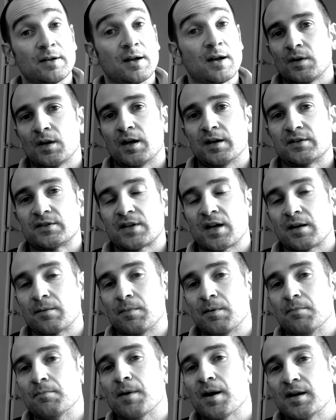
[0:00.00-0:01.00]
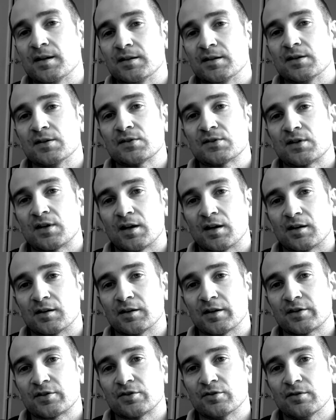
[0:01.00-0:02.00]
And it's taken me many years to get a
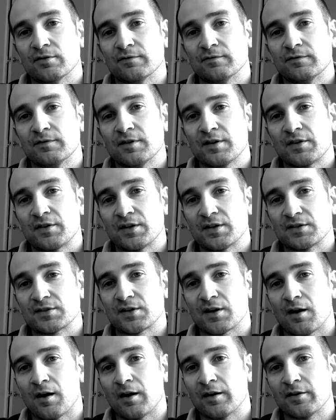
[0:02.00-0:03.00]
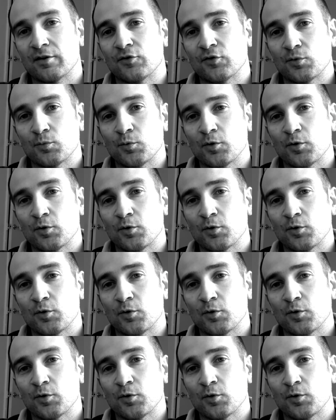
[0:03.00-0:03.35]
collection of things that I know that